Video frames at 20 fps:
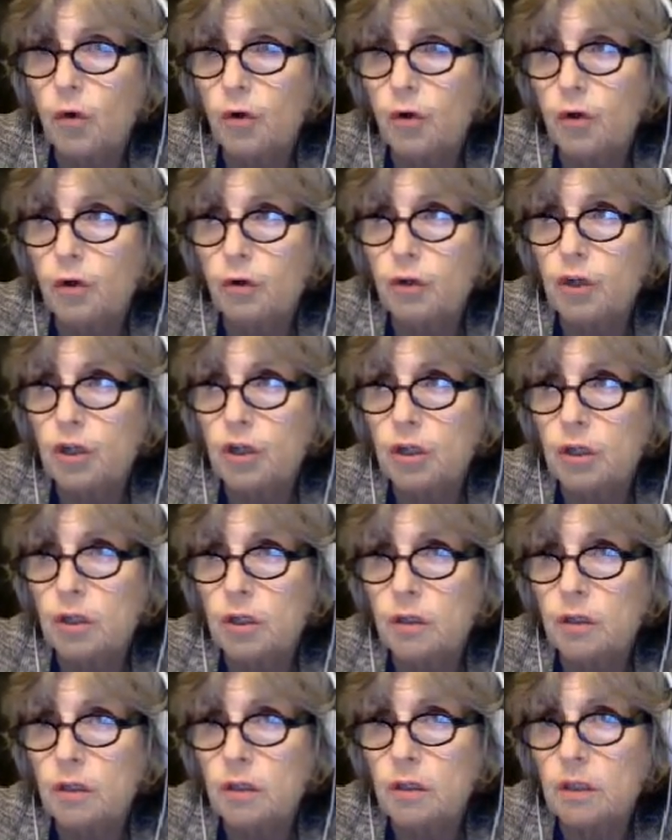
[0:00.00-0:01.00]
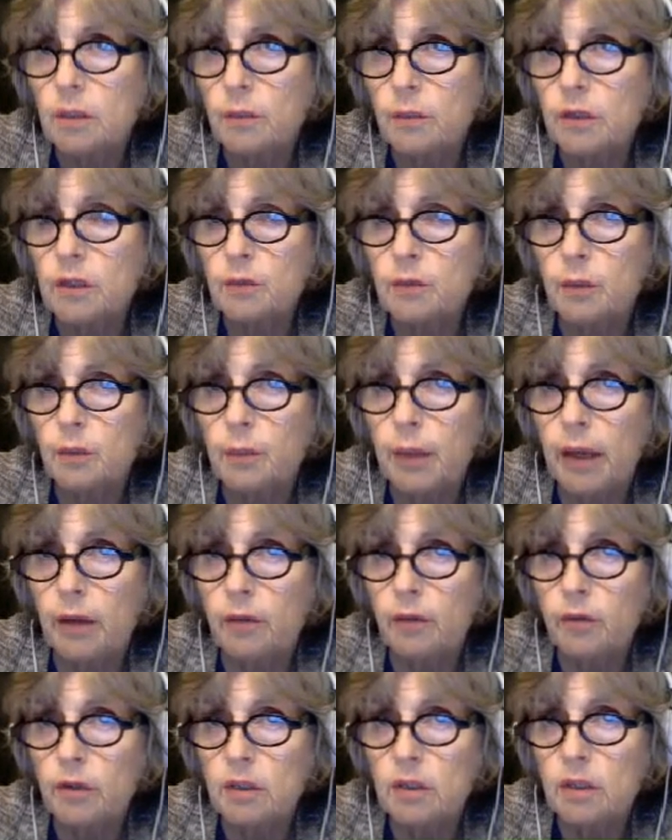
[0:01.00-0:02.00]
more nourishing to the stomach, spleen,
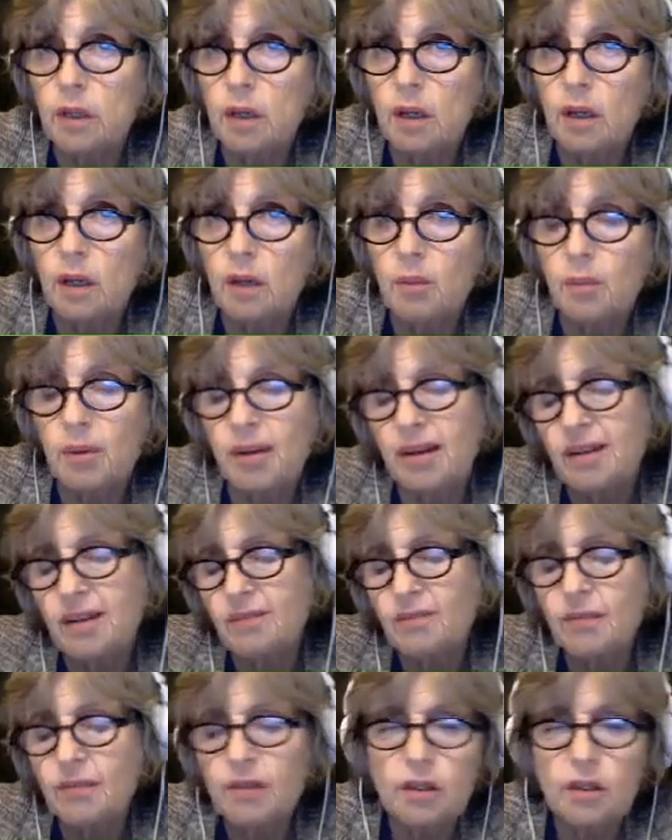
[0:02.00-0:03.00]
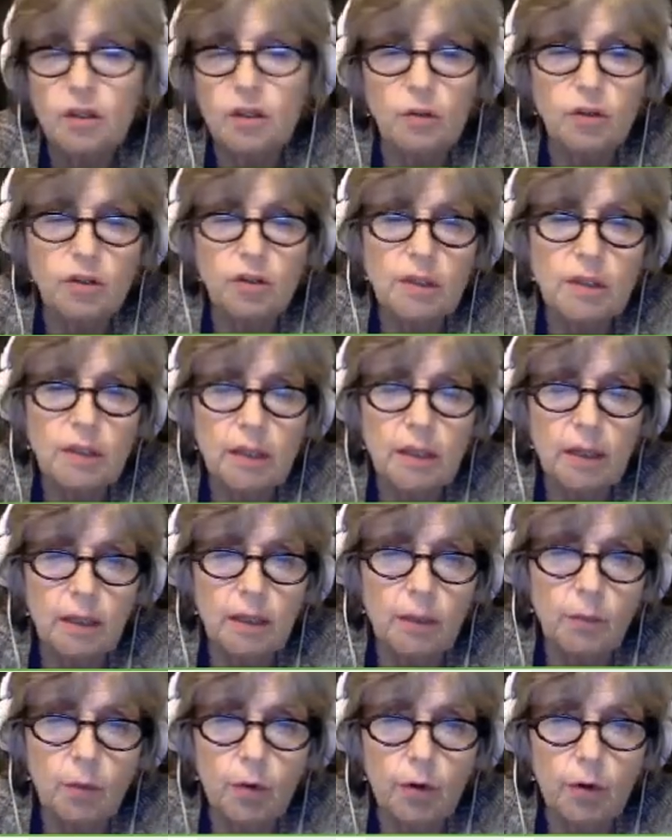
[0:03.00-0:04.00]
pancreas, but just
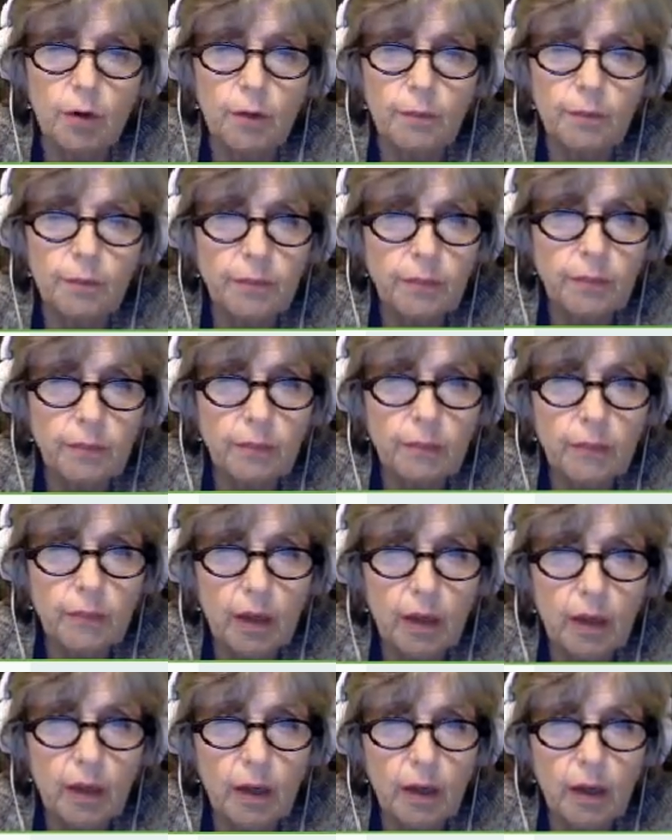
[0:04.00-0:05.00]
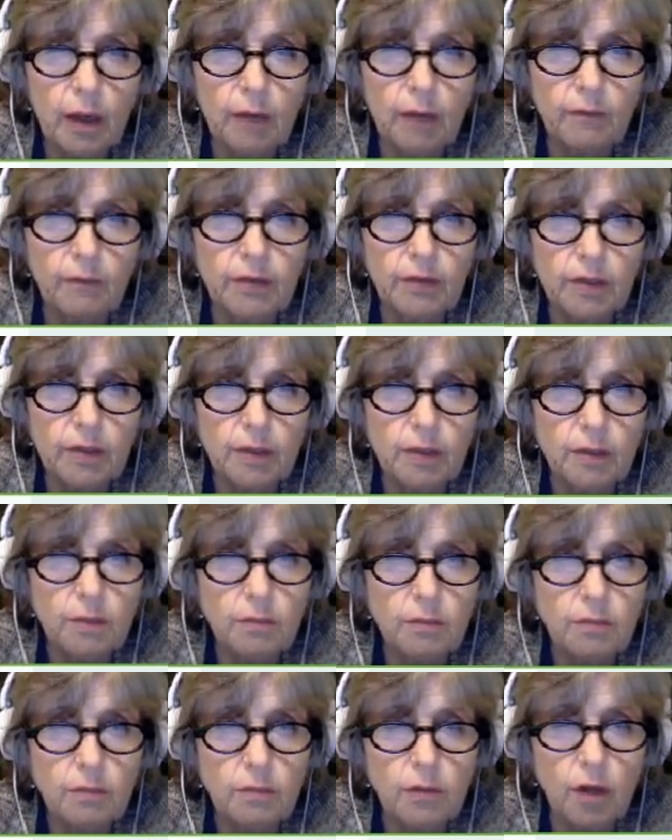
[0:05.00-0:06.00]
slightly more
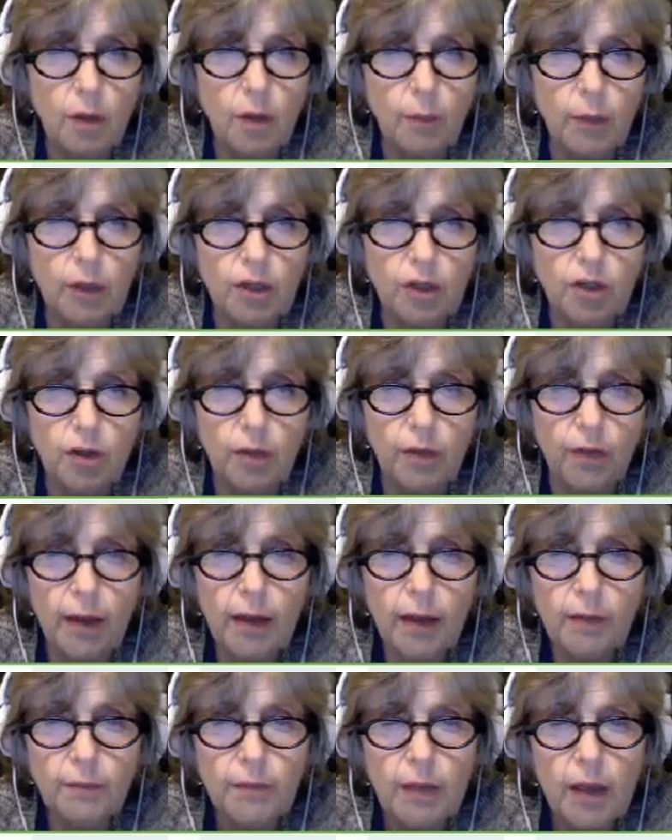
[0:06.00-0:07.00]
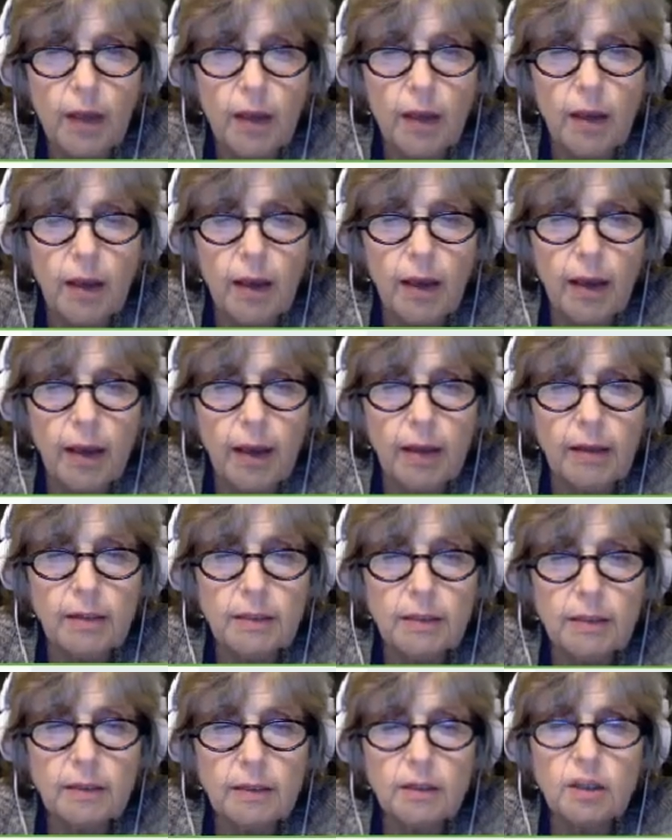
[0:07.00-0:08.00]
emphasis, not much on that.
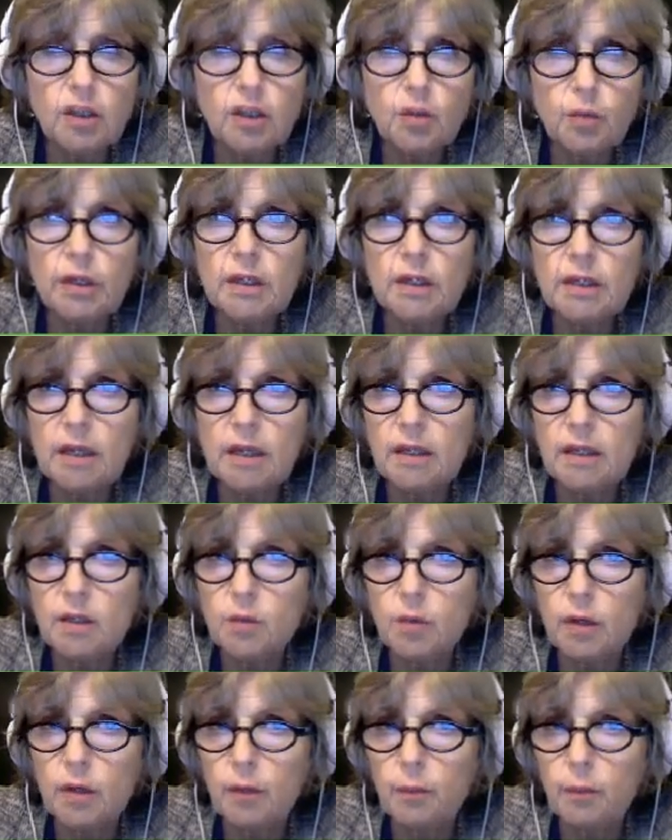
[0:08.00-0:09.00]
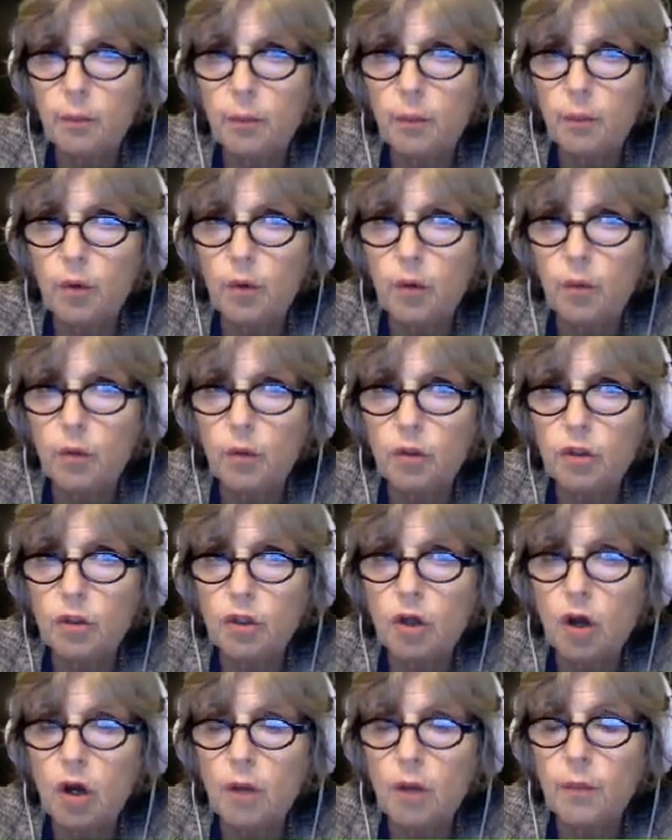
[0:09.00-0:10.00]
And the sweet taste
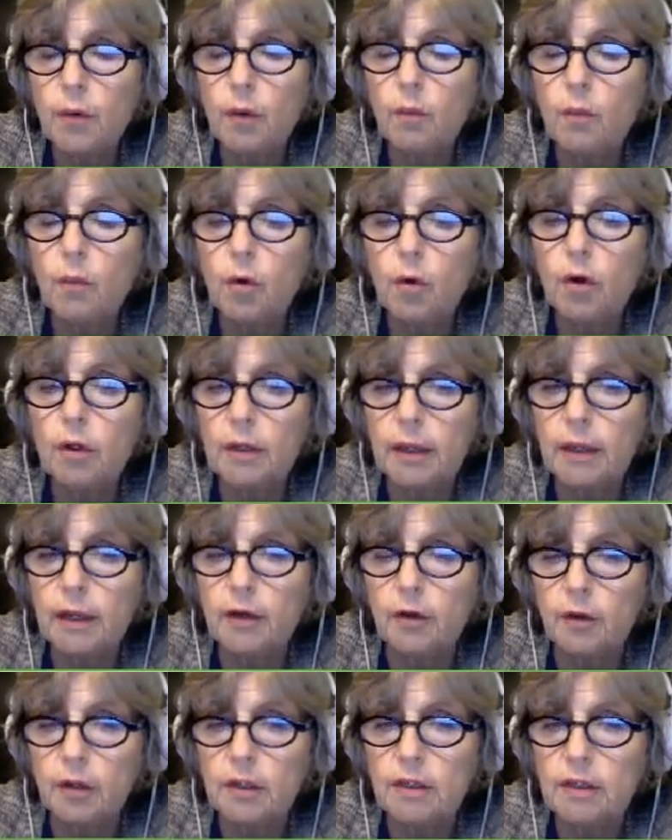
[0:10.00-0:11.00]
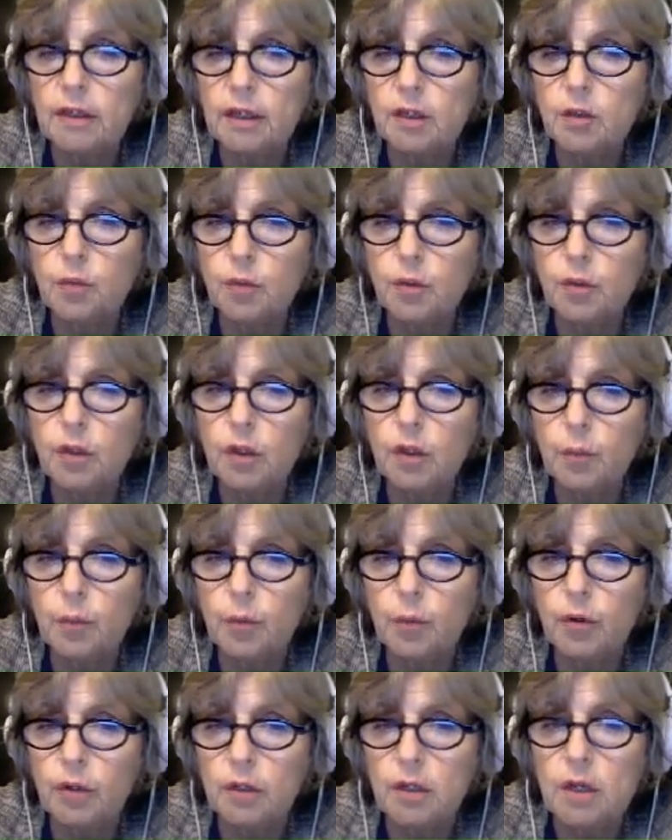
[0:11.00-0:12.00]
we'll talk about more later, because that's really
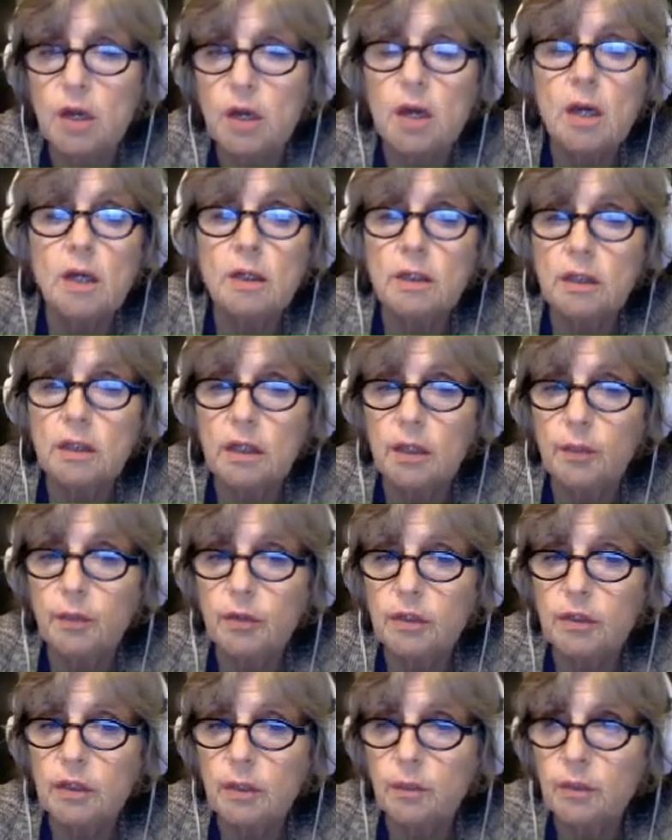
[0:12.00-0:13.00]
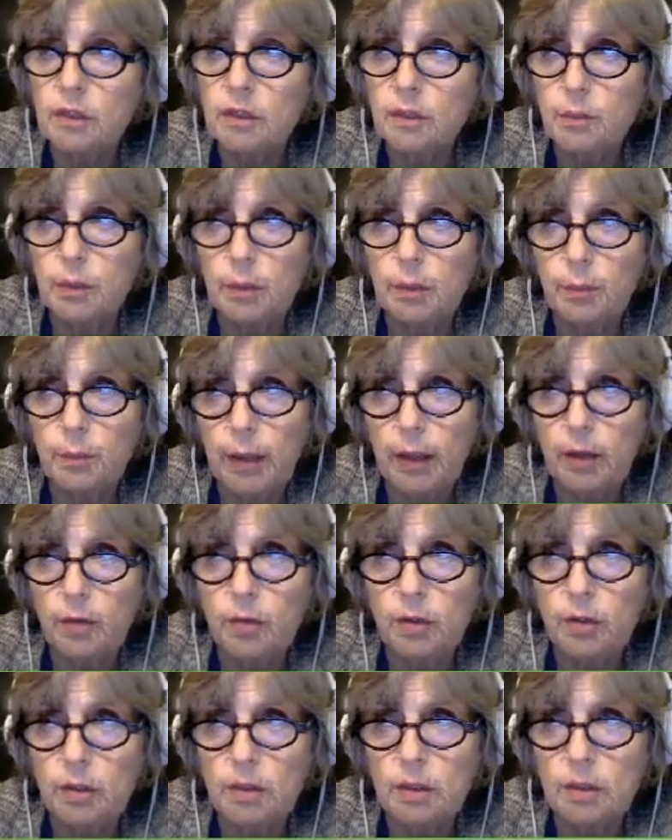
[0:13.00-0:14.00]
important to keep your stomach, spleen,
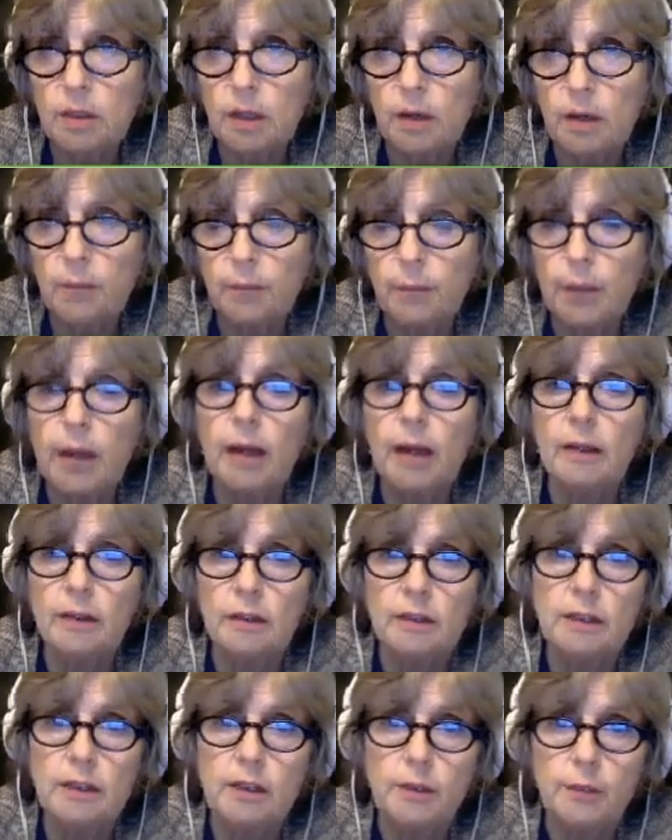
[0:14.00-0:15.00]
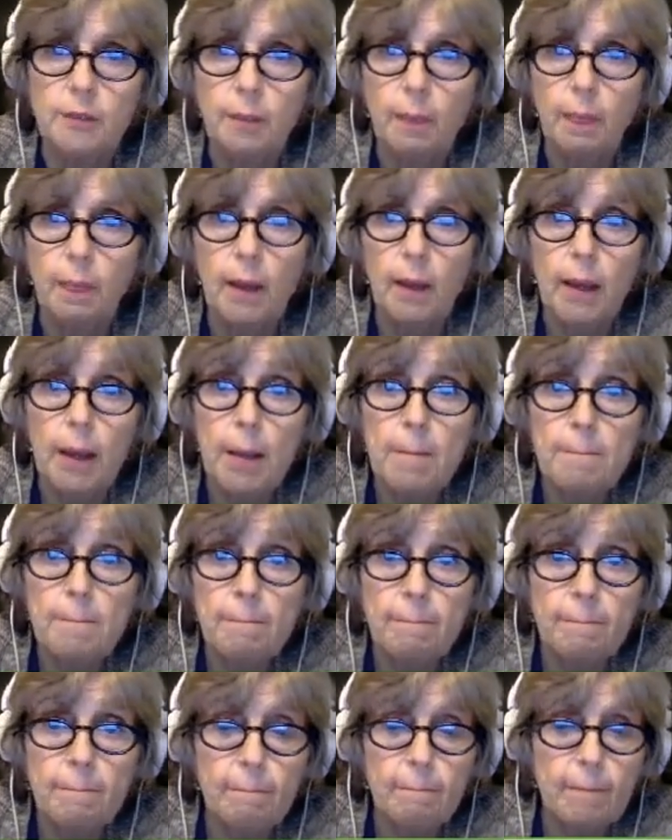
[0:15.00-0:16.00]
pancreas balanced.
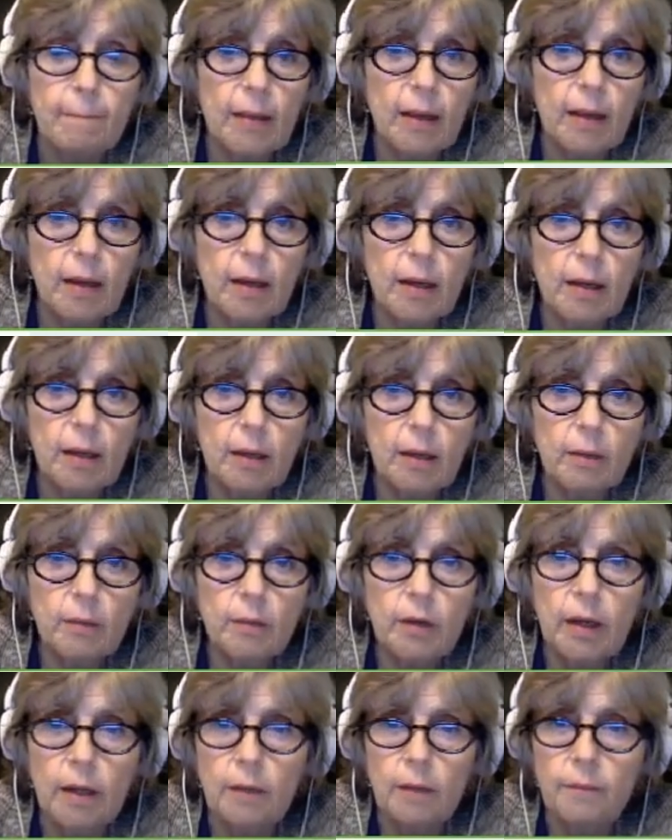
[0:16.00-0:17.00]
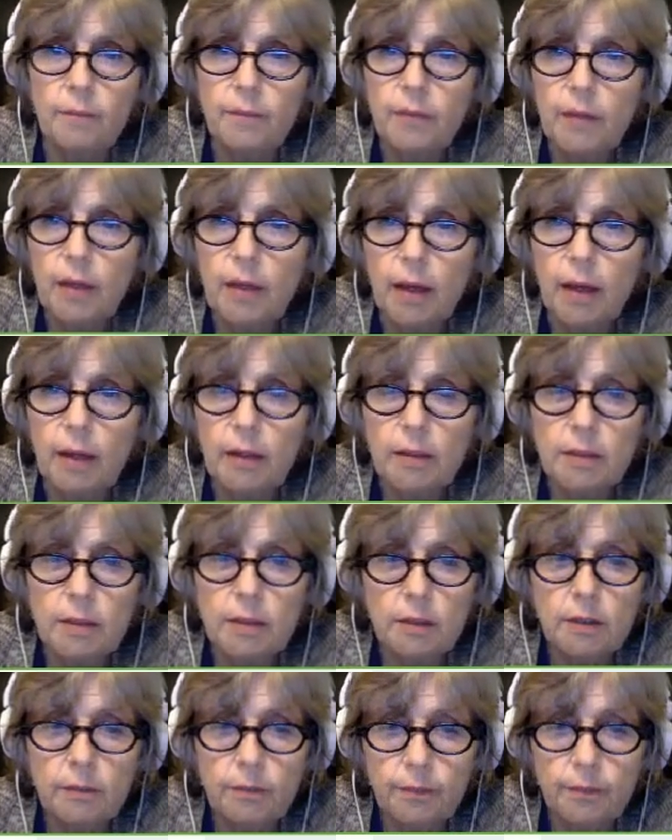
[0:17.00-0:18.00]
Okay. Okay.
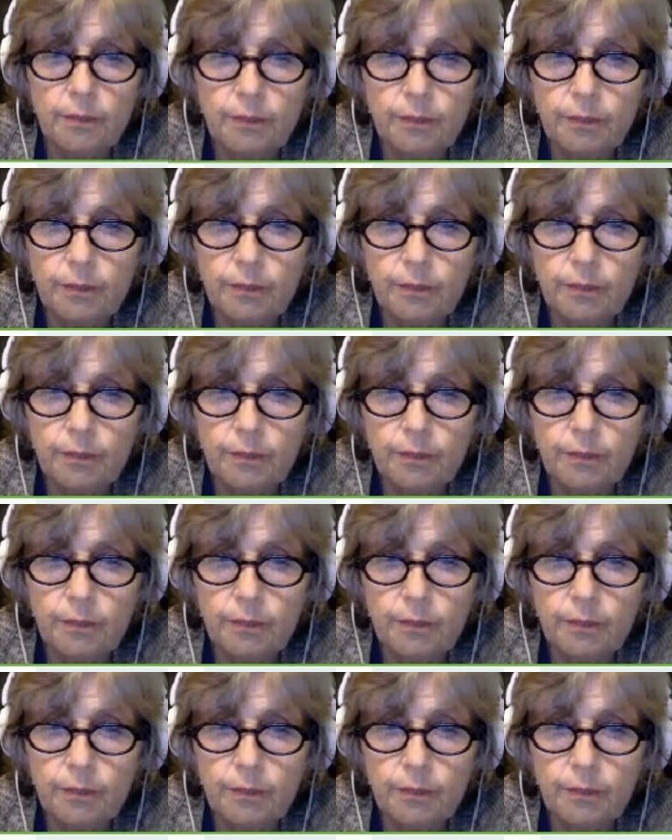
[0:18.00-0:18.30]
Next,